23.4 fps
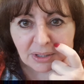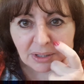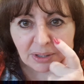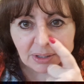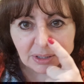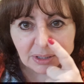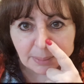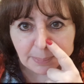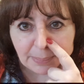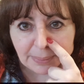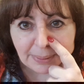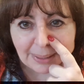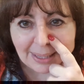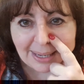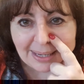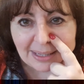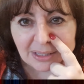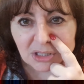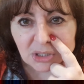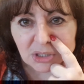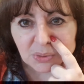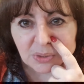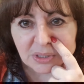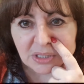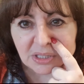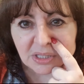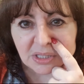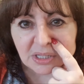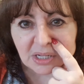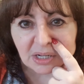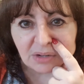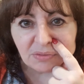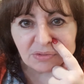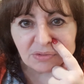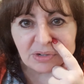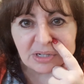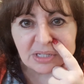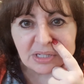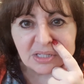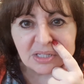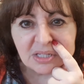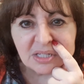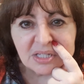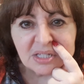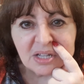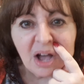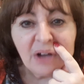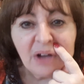on a plane, twisting wrists.